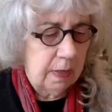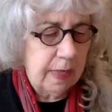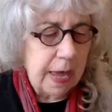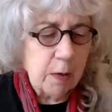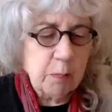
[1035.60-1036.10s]

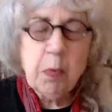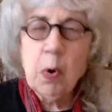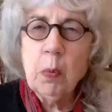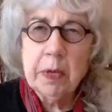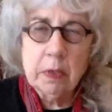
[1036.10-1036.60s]
that
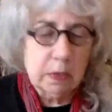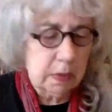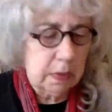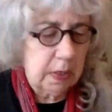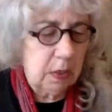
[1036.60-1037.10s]

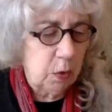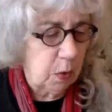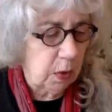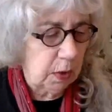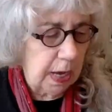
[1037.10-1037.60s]
moment in
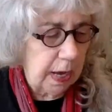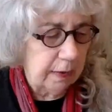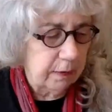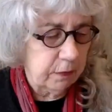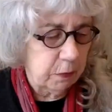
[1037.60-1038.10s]
your
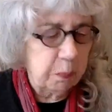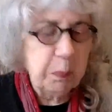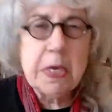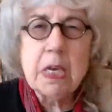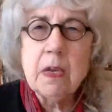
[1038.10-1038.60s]
life.
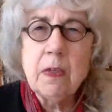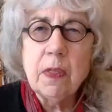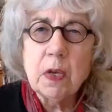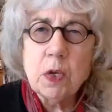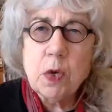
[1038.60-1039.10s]
Be
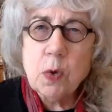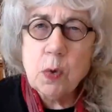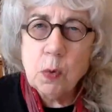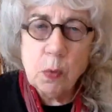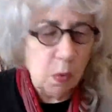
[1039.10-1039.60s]
the
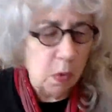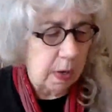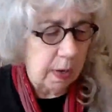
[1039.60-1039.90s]
you,